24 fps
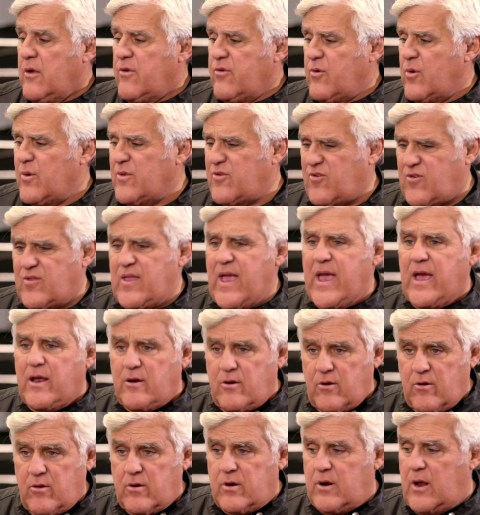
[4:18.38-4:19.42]
So it's
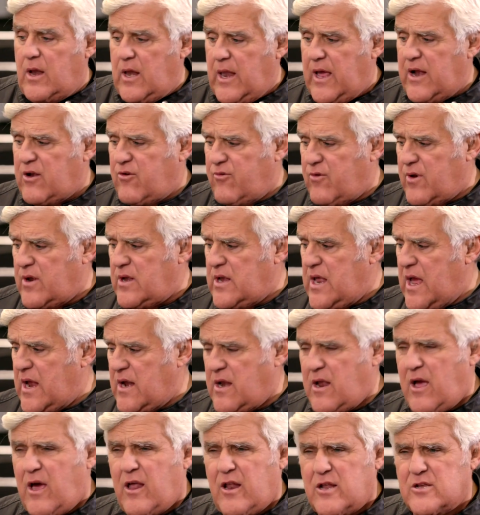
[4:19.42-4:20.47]
standard electric
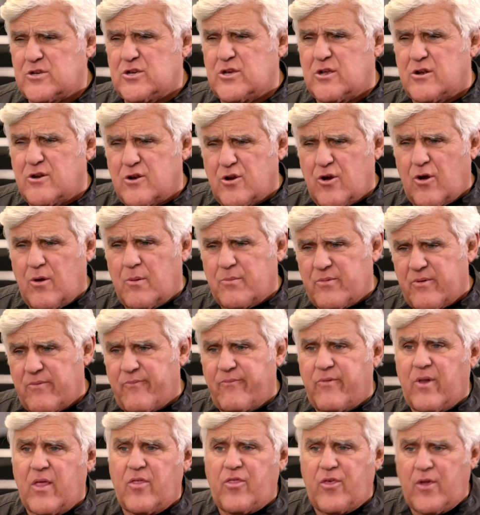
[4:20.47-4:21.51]
technology in terms
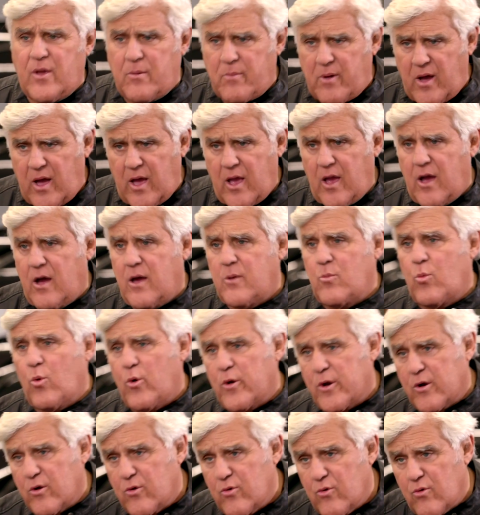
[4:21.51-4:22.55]
of lithium-ion,
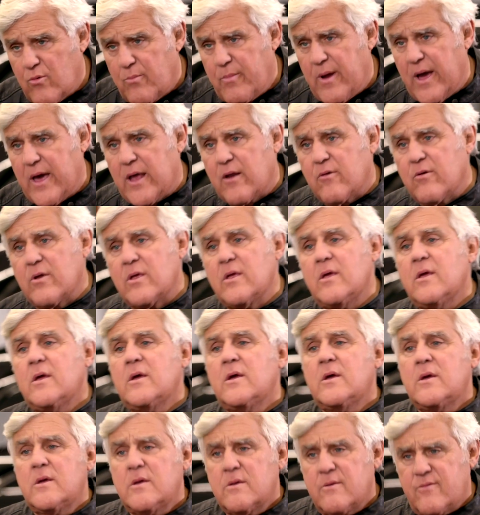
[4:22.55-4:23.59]
water-cooled uh-huh. battery.
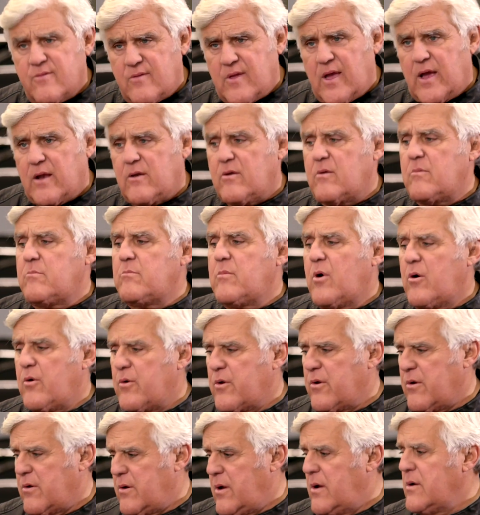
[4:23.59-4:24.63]
Yep. Standard
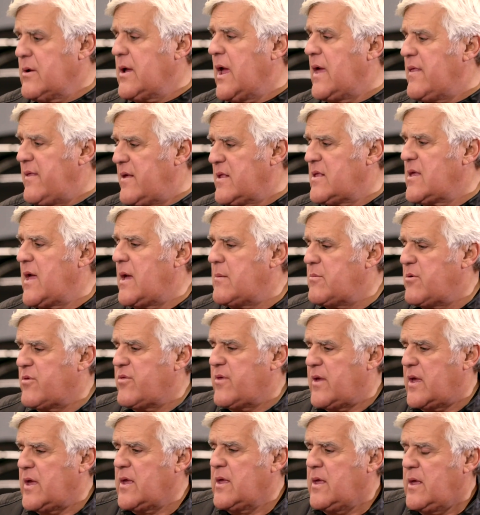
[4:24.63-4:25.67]
motor, okay, mm-hmm. that type of
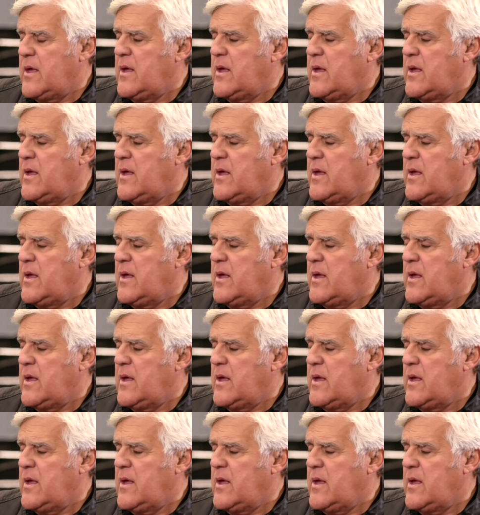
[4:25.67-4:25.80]
thing.